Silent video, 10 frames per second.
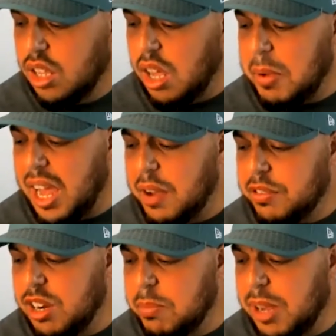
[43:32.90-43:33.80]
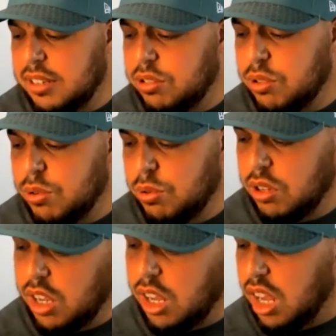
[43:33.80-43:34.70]
I have Green Bay too,
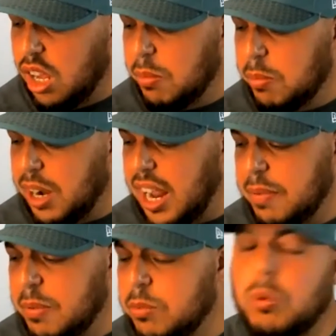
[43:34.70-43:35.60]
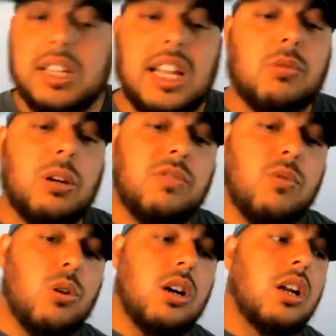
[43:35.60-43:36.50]
but I have them
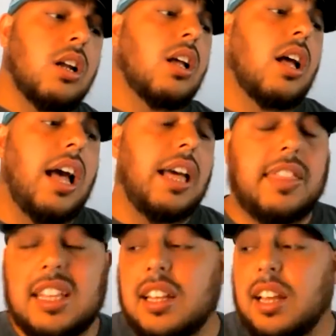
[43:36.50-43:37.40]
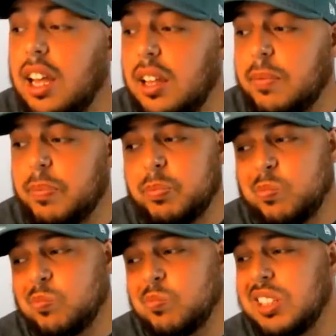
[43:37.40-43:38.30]
28-24. I think
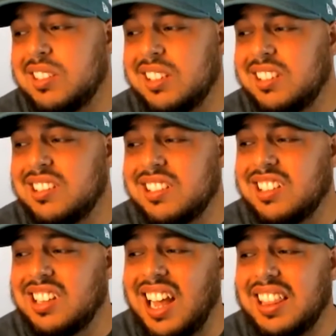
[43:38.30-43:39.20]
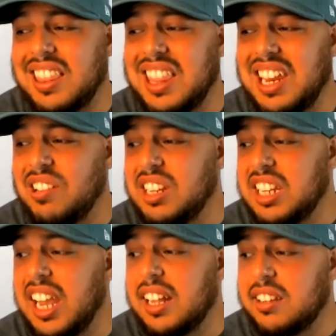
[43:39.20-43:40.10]
since he's just not there
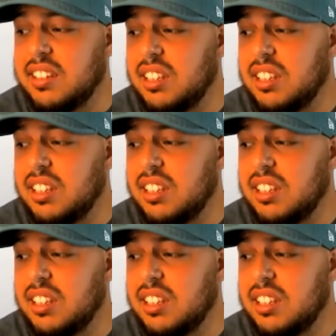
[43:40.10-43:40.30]
yet.